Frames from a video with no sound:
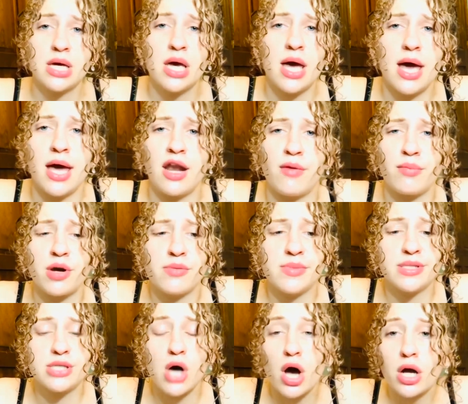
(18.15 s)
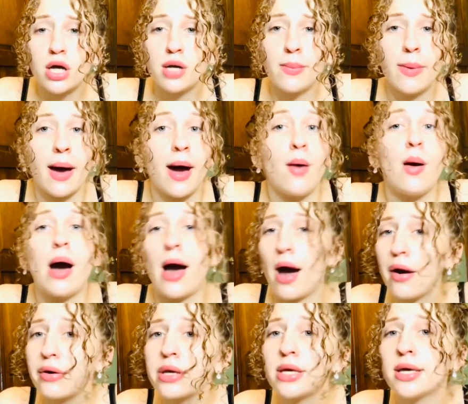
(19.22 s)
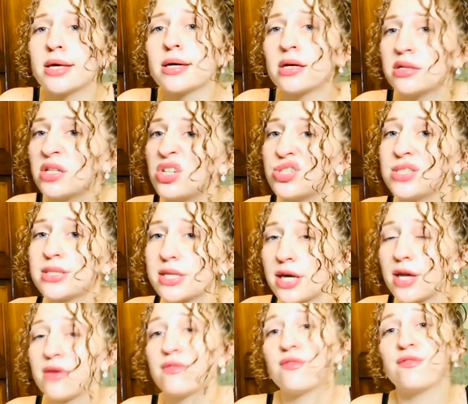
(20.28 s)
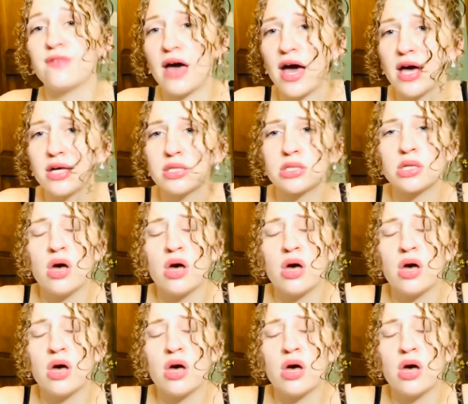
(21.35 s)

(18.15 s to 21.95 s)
and I'm going to be talking about how to get clear skin fast.